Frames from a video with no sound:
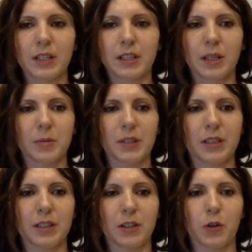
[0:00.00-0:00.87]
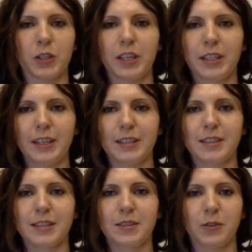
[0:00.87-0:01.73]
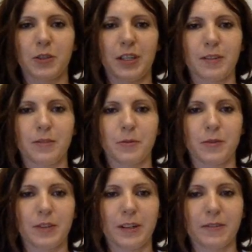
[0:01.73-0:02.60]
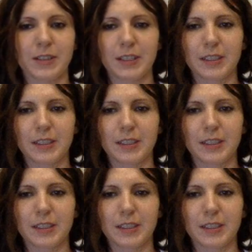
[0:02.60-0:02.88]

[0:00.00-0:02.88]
coming here. Okay, yes, okay, everything